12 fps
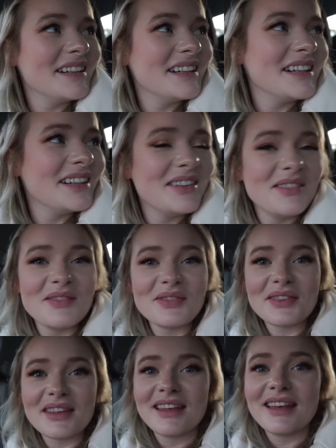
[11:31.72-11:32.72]
Okay,
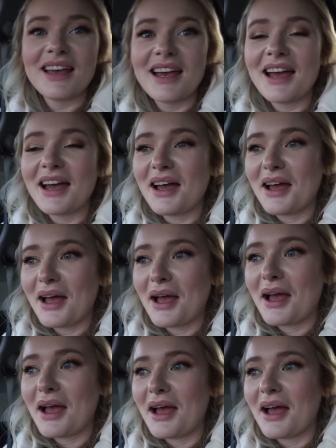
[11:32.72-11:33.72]
we can do the long distance for
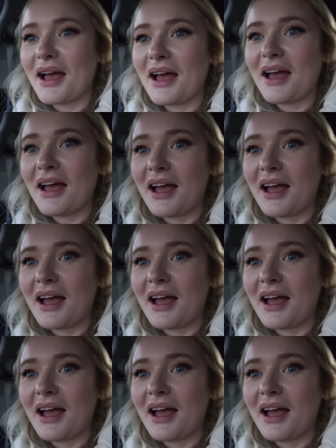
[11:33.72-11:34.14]
a little bit.